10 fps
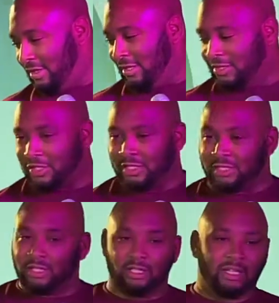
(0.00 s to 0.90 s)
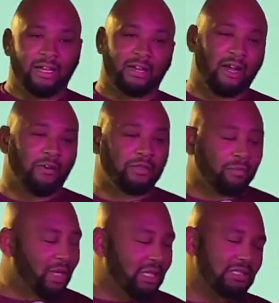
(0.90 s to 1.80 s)
She stood there, got off the
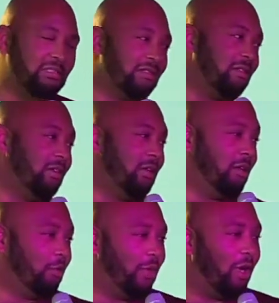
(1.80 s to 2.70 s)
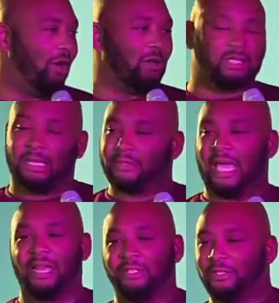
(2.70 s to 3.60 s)
bus with all types of
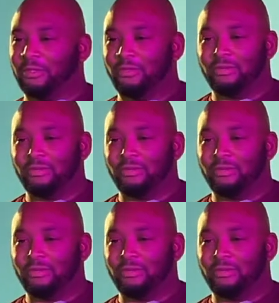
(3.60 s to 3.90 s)
attitude.